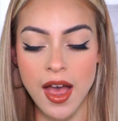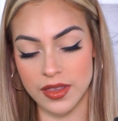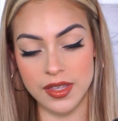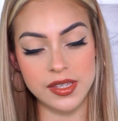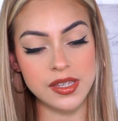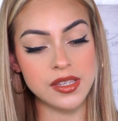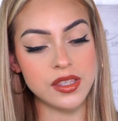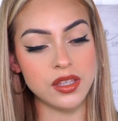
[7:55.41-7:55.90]

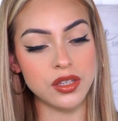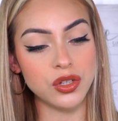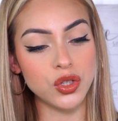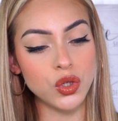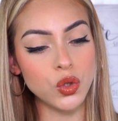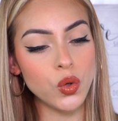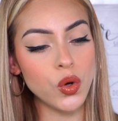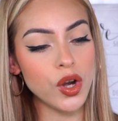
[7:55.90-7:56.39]
This is the
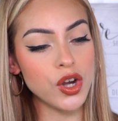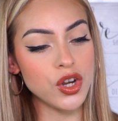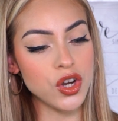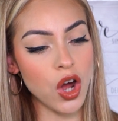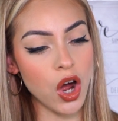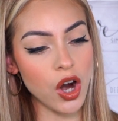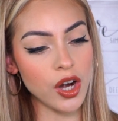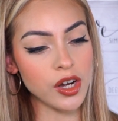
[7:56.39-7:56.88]
new
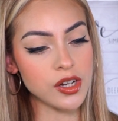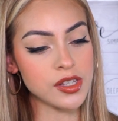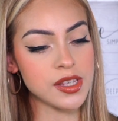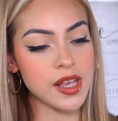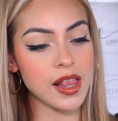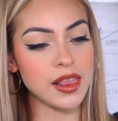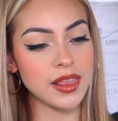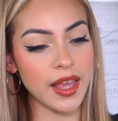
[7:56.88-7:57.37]

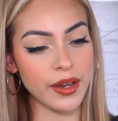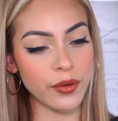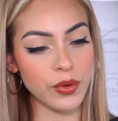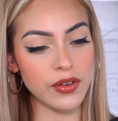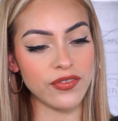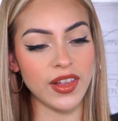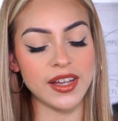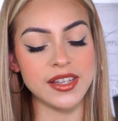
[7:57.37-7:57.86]
NARS Light
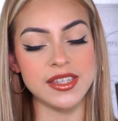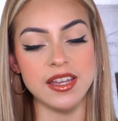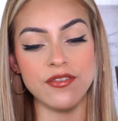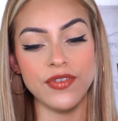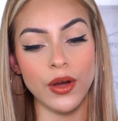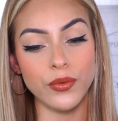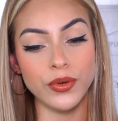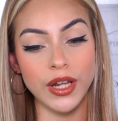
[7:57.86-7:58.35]
Reflecting
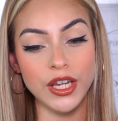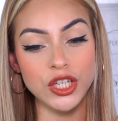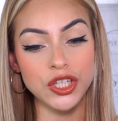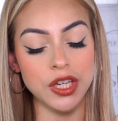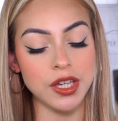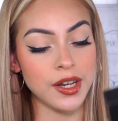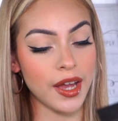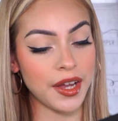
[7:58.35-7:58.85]

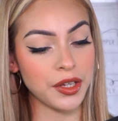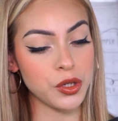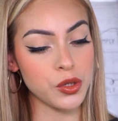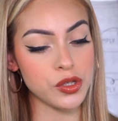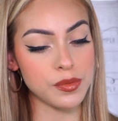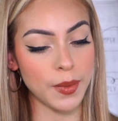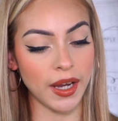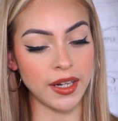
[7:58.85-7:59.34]
Foundation. I
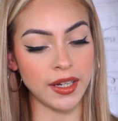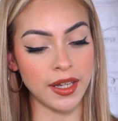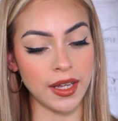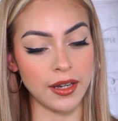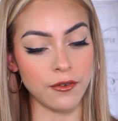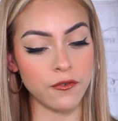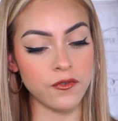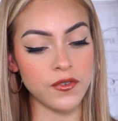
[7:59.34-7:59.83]
use mine
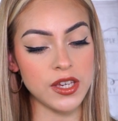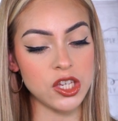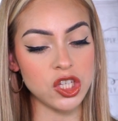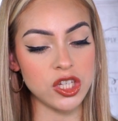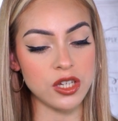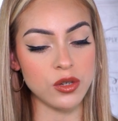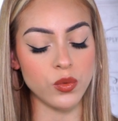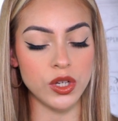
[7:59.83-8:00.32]
in
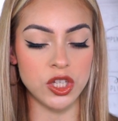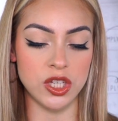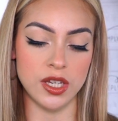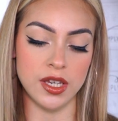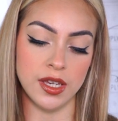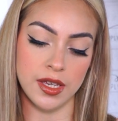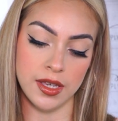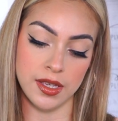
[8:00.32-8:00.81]
Fiji, which
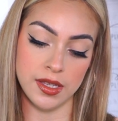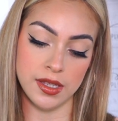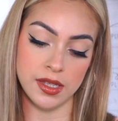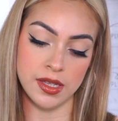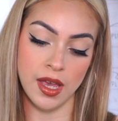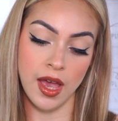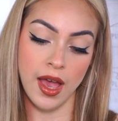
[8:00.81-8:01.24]
is